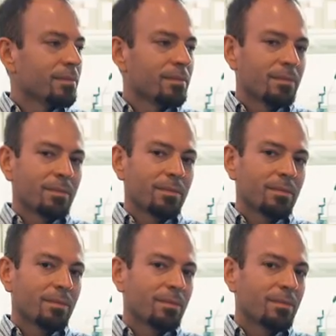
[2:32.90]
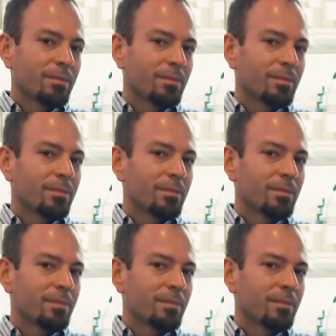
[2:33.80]

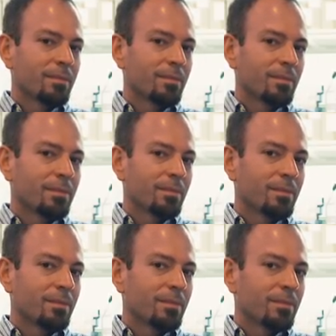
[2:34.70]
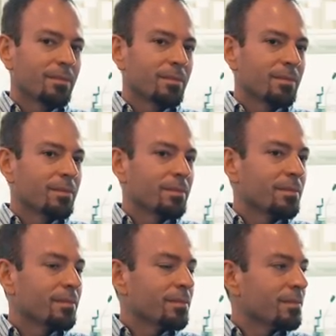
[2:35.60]

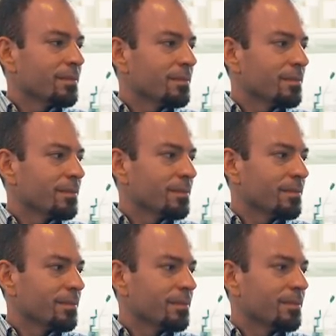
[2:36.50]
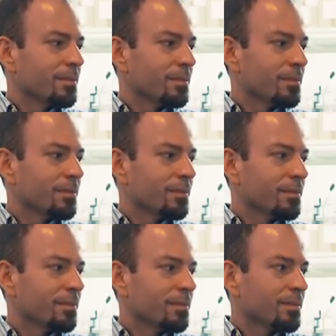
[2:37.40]

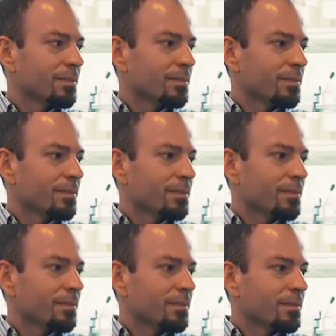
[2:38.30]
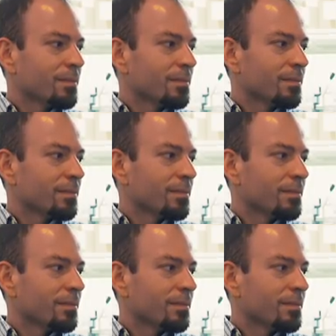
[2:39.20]
(not speaking)